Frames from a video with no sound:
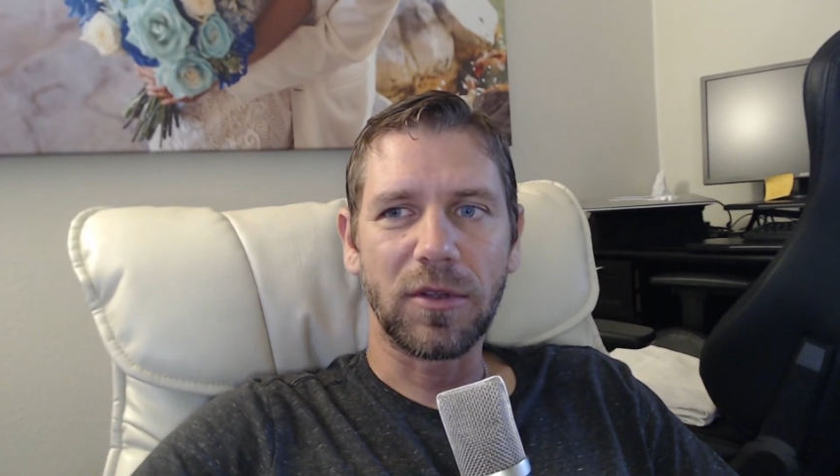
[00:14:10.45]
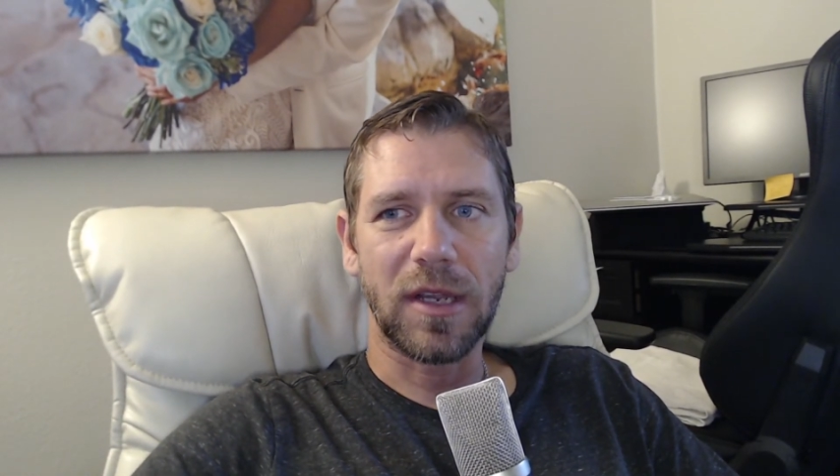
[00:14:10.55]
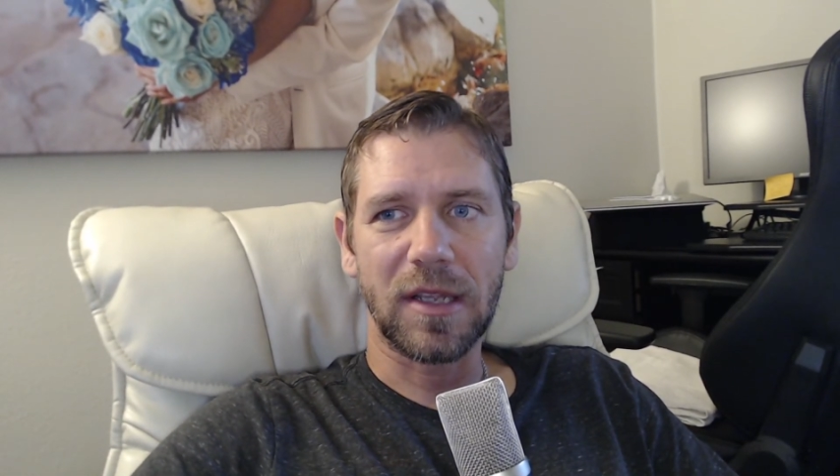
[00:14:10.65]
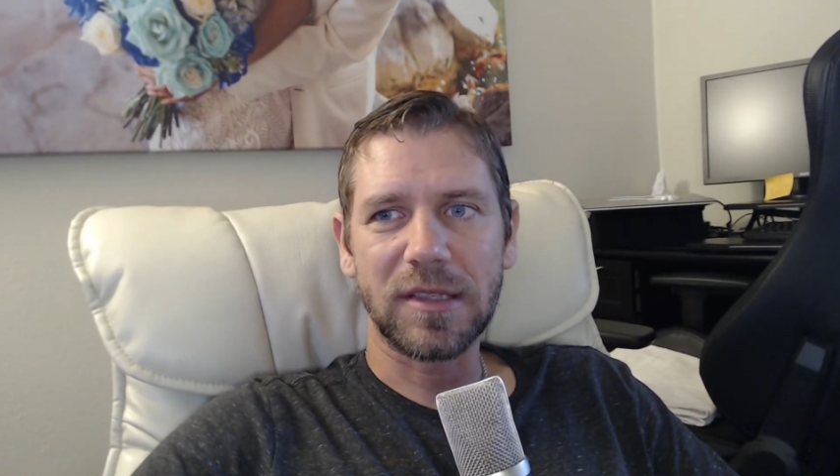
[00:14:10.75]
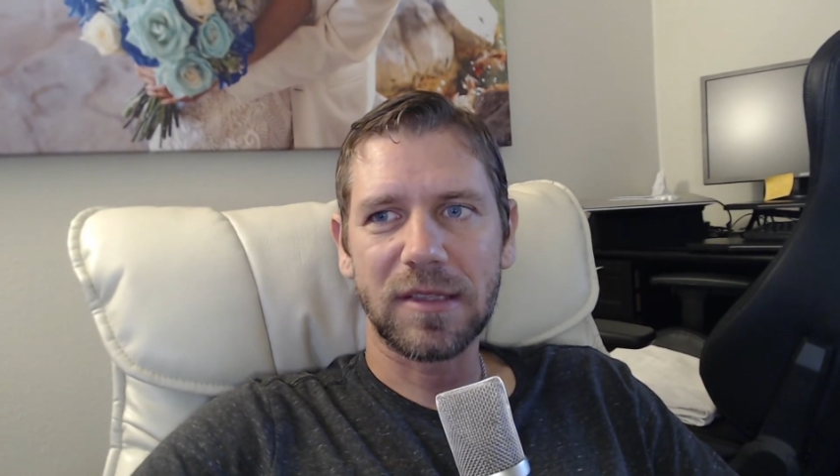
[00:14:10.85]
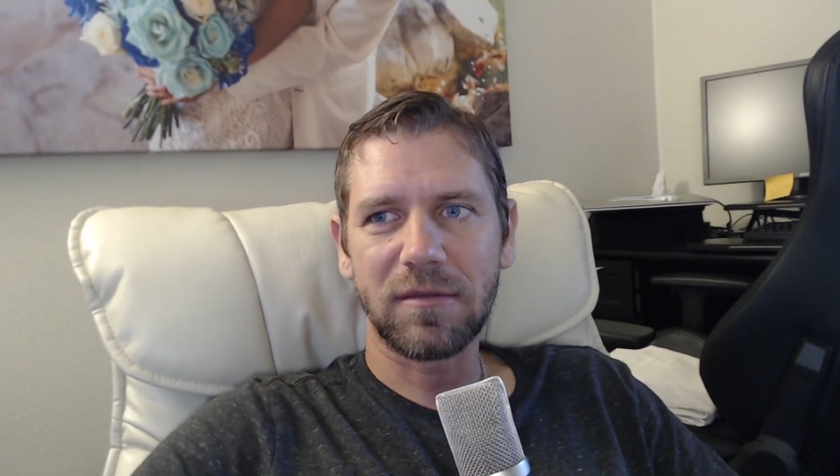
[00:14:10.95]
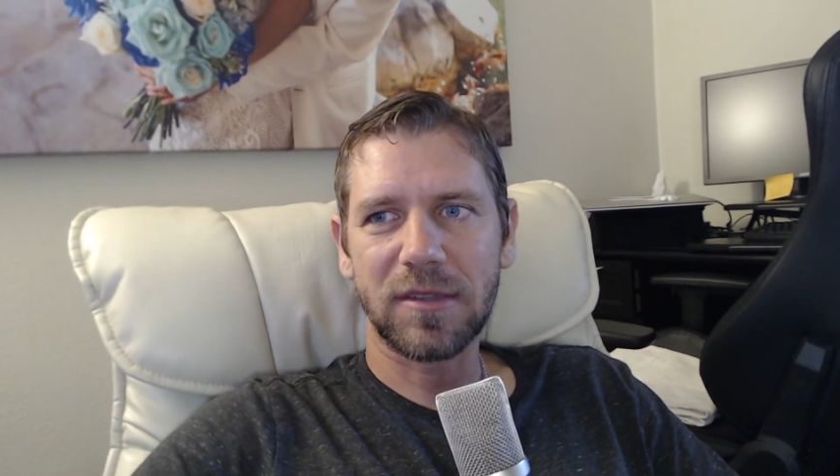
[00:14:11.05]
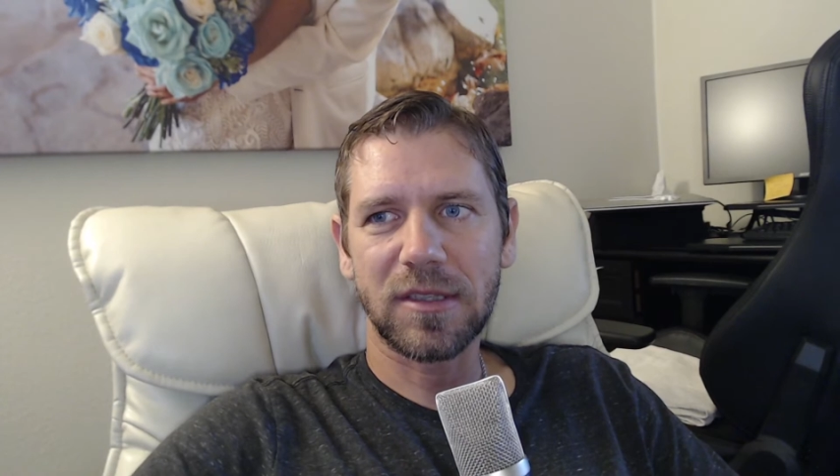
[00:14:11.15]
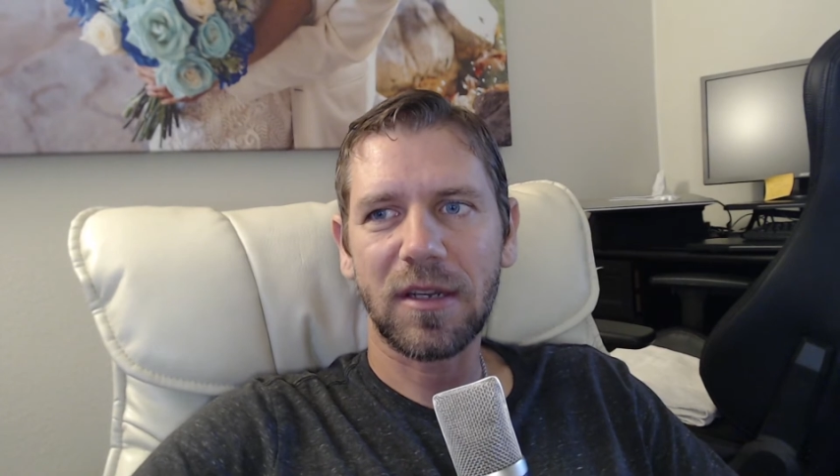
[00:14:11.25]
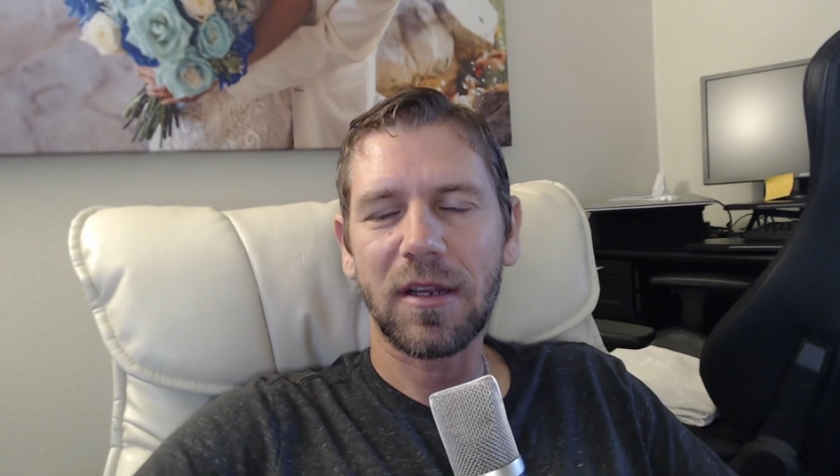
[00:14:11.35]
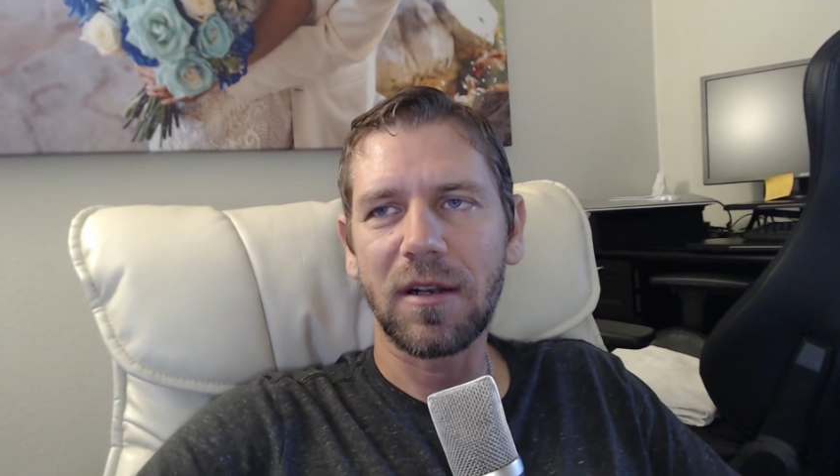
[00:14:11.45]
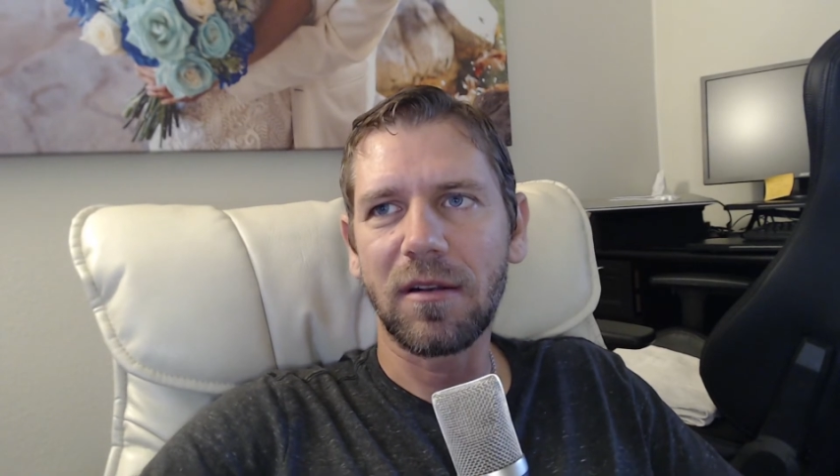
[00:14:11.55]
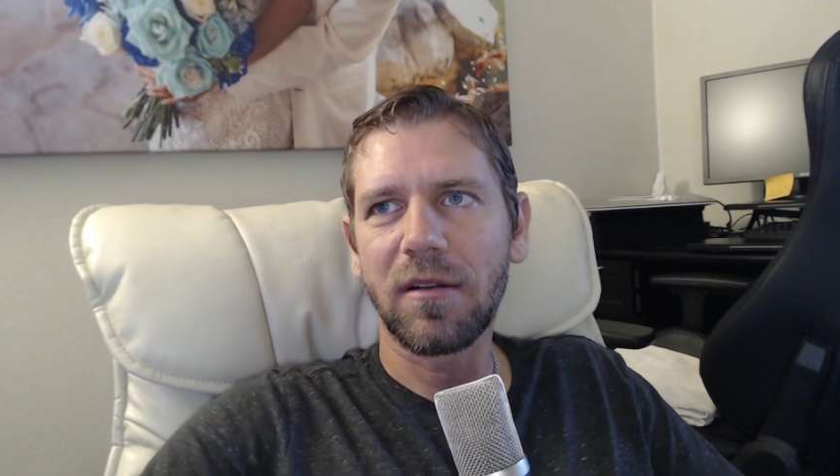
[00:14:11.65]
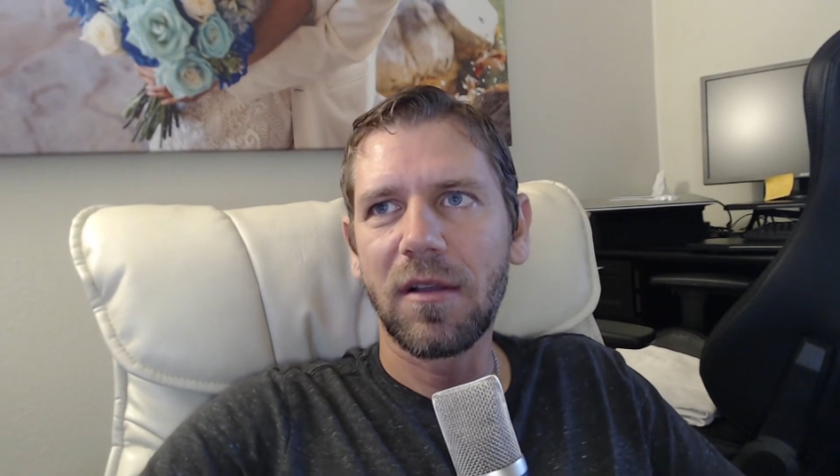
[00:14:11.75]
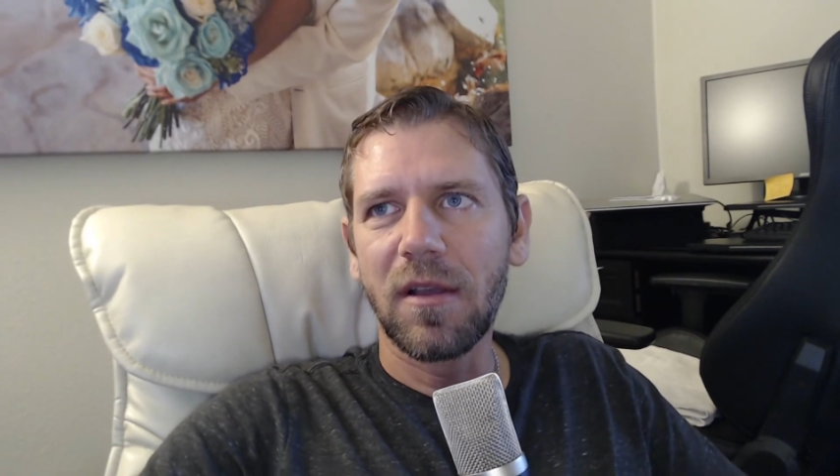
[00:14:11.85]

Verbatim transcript: that gets stuck in